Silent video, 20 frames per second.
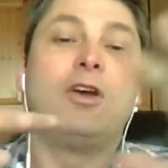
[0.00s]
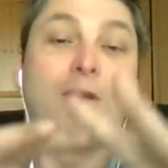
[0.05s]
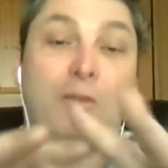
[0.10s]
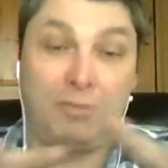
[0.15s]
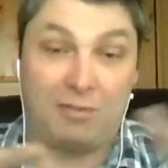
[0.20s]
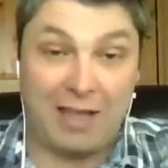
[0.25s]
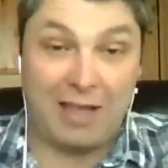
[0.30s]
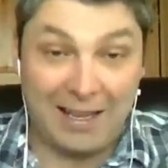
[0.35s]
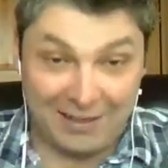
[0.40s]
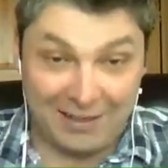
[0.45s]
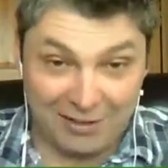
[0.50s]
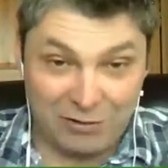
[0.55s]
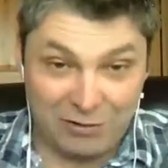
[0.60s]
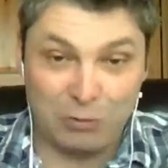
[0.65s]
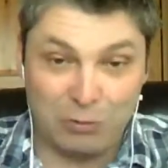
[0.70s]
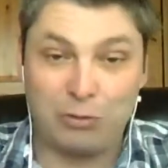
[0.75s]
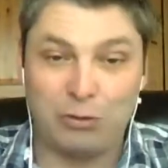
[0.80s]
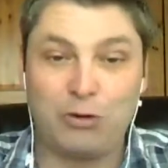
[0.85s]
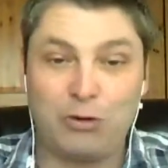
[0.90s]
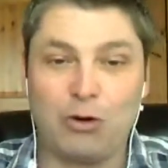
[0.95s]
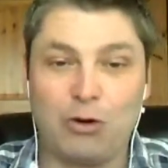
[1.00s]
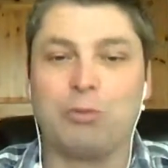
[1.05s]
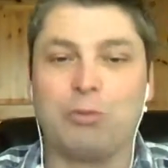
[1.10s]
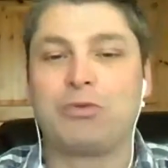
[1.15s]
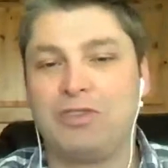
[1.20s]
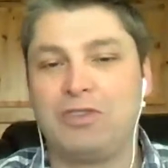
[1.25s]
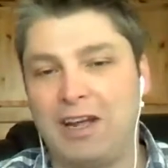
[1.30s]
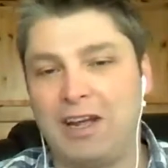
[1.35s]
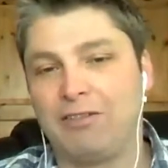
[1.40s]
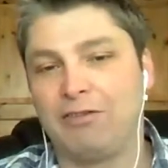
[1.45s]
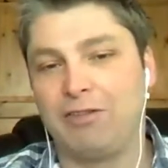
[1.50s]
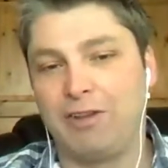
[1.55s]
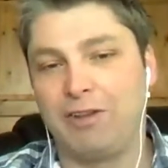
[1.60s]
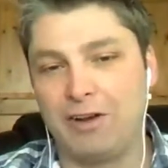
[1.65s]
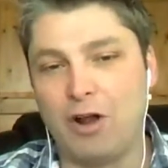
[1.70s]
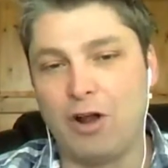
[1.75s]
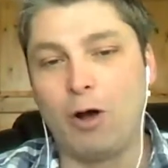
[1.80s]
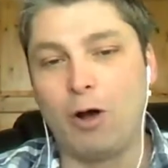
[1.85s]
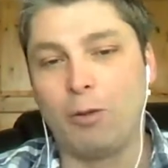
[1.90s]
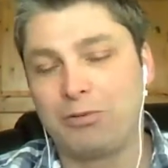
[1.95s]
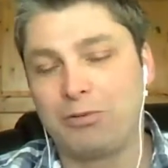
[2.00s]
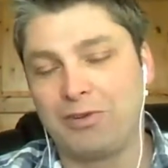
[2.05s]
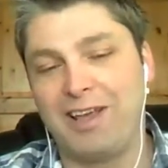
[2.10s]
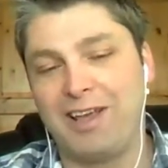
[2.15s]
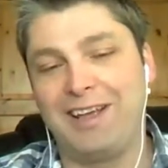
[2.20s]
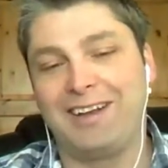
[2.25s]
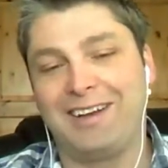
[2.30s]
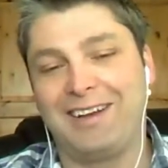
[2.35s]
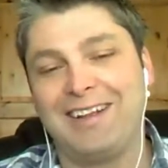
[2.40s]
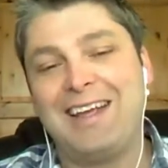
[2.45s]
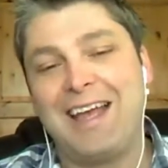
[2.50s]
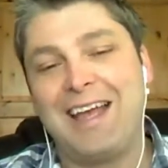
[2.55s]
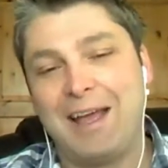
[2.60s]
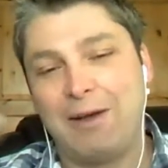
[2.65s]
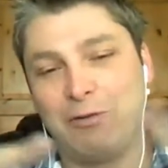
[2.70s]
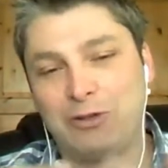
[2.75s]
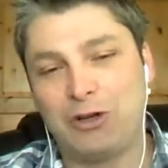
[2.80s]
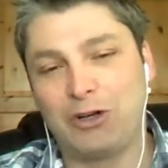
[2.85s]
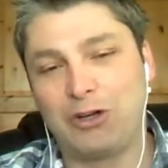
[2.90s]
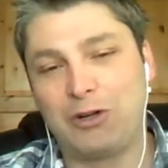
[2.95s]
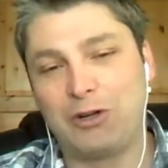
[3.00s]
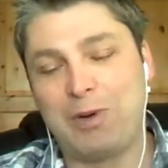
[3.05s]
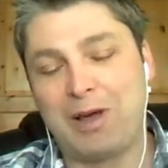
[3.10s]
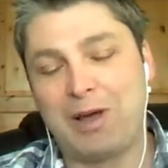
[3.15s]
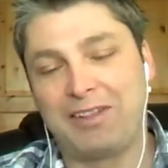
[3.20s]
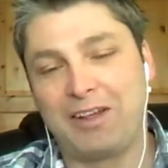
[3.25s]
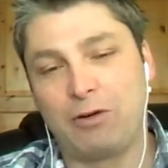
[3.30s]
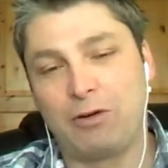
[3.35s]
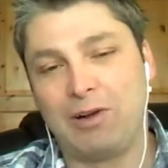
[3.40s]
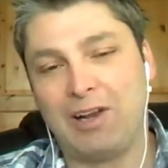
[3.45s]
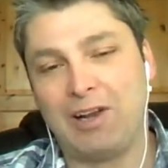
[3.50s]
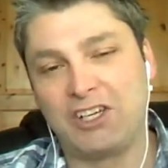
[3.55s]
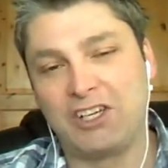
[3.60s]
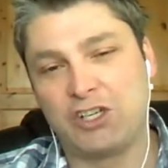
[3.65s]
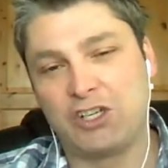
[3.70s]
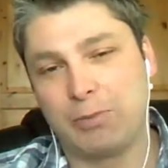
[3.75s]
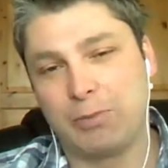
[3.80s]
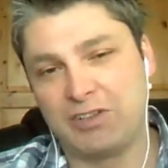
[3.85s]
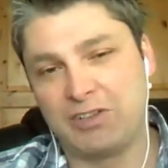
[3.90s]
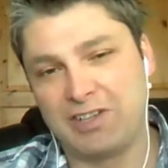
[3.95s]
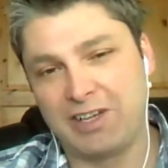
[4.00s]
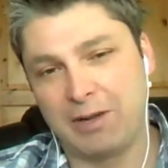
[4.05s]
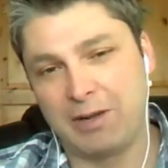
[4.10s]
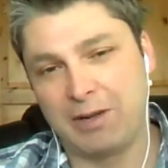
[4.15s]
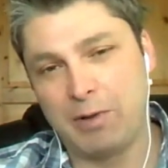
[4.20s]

take the two groups, Dev and Ops, and we'll talk about their relationship in a second.